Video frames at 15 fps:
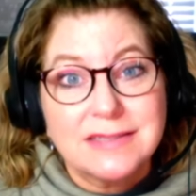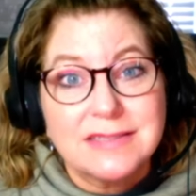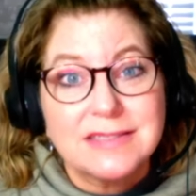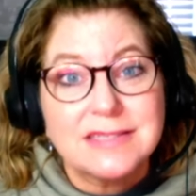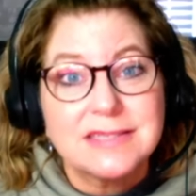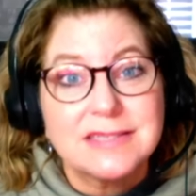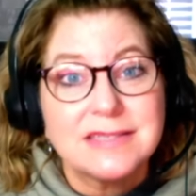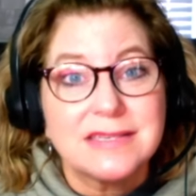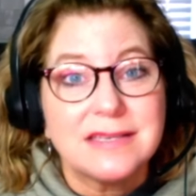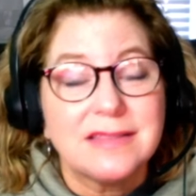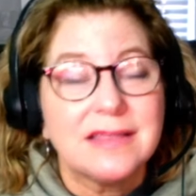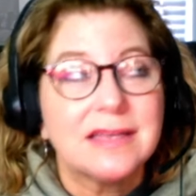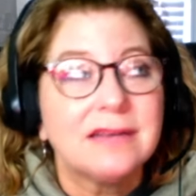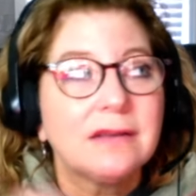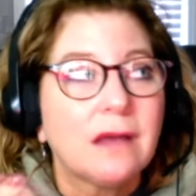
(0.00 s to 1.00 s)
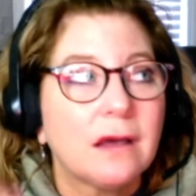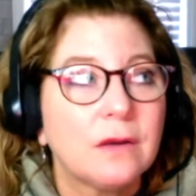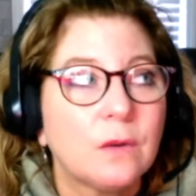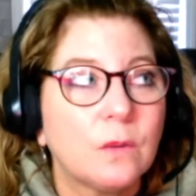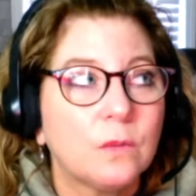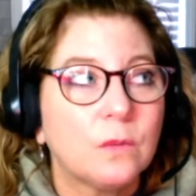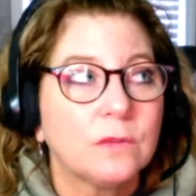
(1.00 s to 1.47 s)
to see that not
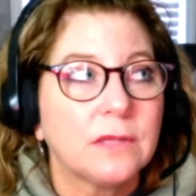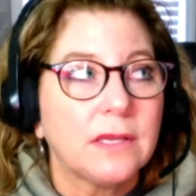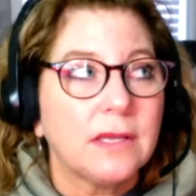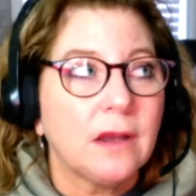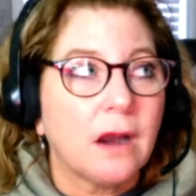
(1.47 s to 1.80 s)
only